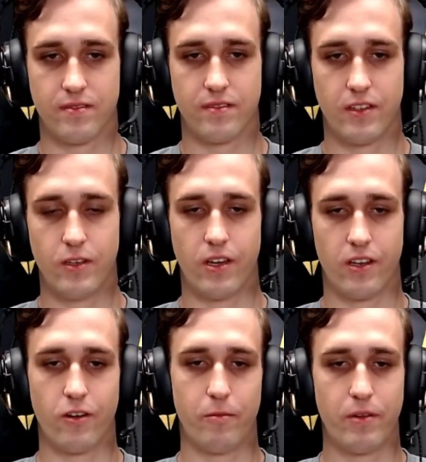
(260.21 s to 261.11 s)
you can
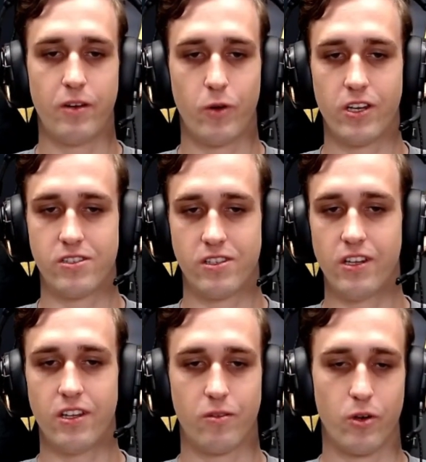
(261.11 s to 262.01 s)
complain when it's
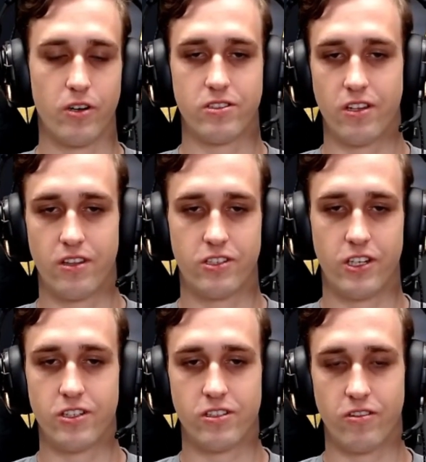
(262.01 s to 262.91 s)
needed, where the
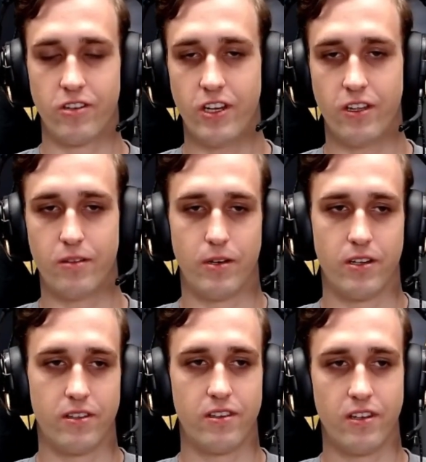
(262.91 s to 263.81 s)
changes are needed,
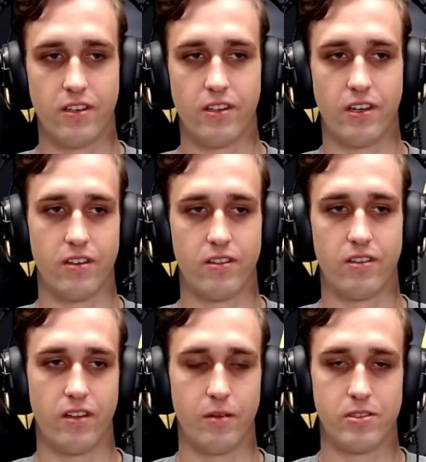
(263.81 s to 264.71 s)
but in the end,
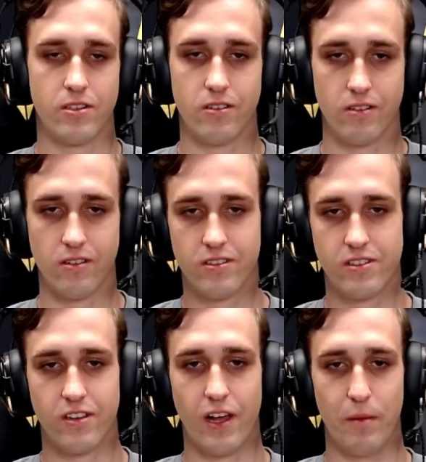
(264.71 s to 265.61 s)
I'm still
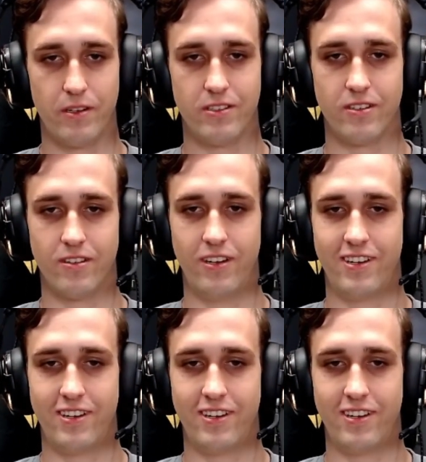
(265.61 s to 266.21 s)
happy. So.